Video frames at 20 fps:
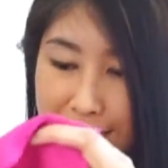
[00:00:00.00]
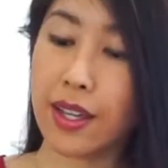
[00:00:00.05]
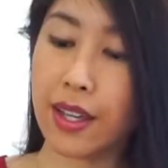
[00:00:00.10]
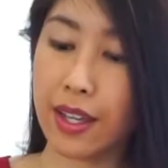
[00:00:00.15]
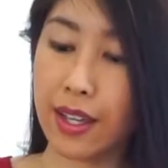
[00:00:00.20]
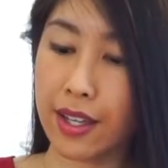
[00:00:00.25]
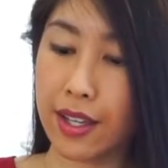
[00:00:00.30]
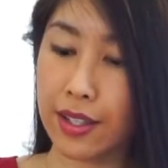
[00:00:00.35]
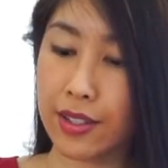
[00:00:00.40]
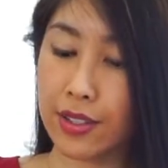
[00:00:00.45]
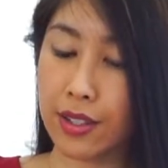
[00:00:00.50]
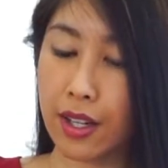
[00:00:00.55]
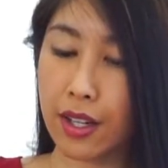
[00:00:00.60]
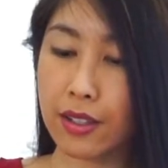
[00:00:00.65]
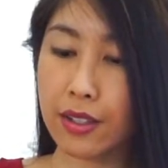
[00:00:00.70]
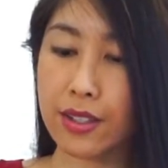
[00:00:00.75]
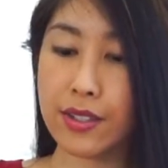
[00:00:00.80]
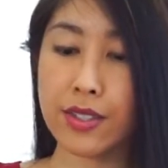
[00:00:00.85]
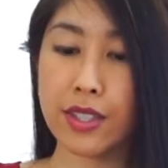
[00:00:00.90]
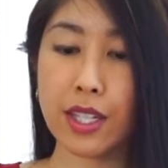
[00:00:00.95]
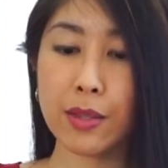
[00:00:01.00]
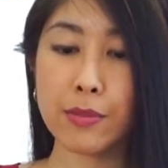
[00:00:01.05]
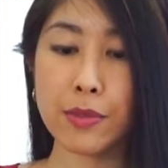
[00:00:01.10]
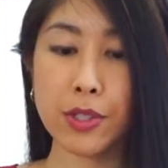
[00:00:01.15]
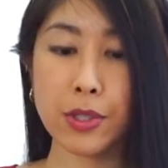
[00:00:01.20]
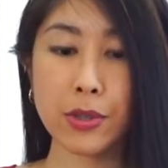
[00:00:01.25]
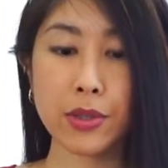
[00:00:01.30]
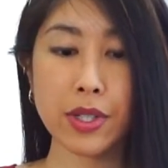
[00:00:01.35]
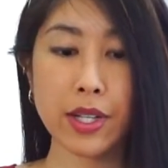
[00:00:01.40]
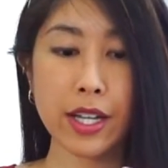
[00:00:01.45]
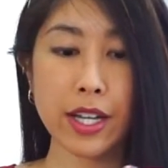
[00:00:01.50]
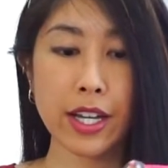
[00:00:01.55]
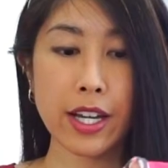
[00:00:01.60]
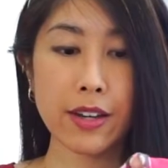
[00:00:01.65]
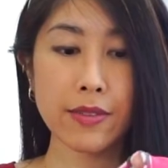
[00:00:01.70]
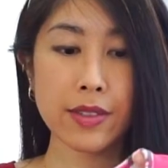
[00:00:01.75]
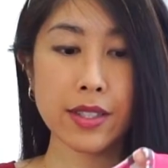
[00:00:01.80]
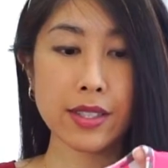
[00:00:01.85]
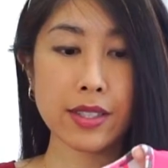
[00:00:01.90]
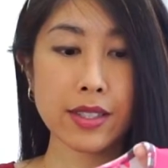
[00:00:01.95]
And on the same note, I
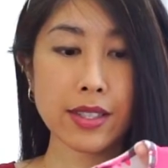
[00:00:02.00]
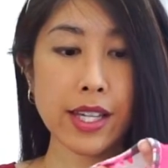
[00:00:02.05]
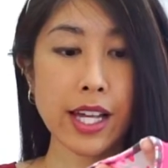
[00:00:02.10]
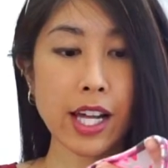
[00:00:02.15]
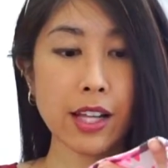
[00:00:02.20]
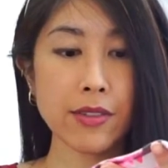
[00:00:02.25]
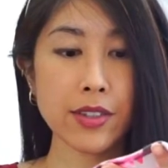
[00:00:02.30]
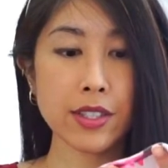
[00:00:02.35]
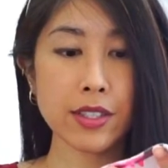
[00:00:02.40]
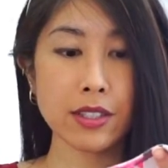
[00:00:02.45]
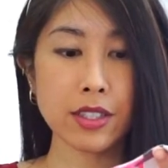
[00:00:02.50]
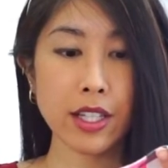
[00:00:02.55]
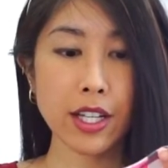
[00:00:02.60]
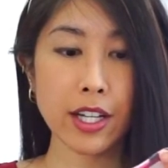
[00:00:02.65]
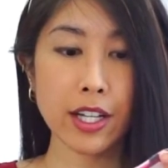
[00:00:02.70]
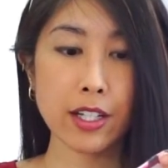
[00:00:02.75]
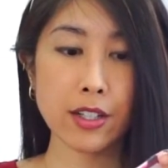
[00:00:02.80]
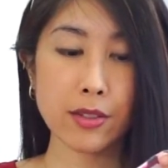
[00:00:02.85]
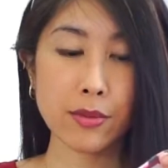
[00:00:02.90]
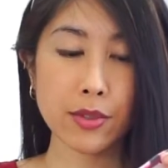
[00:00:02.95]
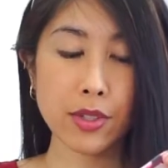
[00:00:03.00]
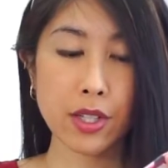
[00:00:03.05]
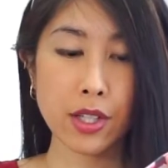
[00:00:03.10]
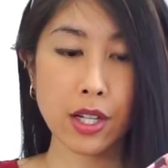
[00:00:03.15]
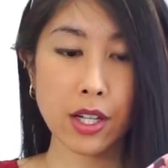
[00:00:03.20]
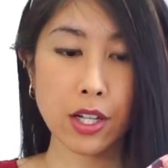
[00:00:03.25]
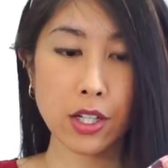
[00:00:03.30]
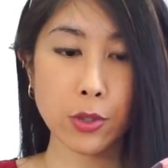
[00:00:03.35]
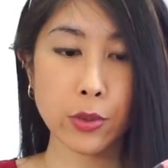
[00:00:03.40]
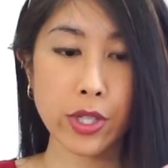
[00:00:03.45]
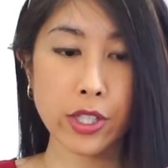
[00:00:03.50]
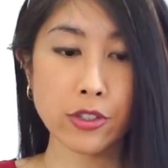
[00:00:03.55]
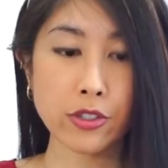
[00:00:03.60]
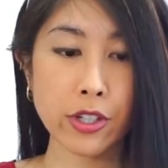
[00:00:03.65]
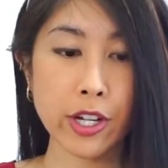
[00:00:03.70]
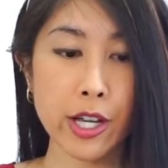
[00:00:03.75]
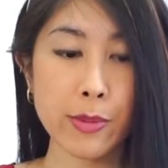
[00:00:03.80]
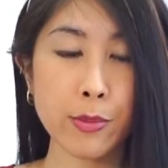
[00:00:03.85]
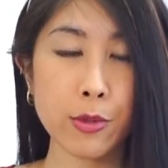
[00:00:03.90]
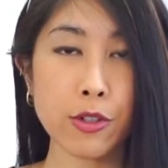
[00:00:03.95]
have this Calvin Klein Quick
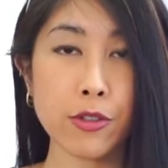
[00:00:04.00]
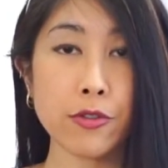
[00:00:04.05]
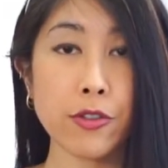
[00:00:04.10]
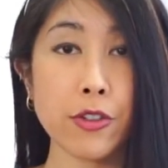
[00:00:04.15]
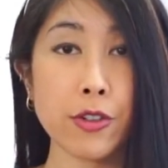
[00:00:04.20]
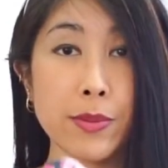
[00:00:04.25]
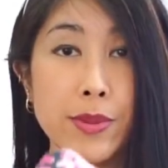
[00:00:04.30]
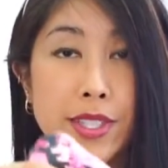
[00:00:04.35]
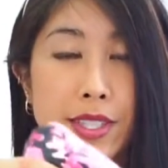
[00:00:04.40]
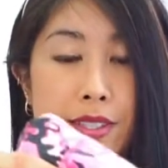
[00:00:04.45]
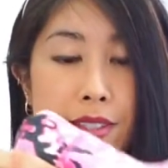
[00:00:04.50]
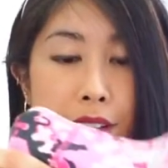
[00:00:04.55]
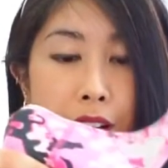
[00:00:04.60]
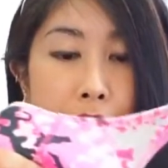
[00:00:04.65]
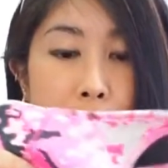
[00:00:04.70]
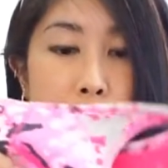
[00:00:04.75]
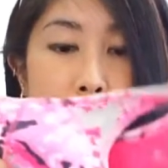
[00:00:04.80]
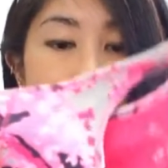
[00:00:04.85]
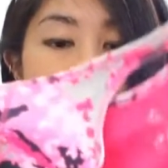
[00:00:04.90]
Dry Performance top.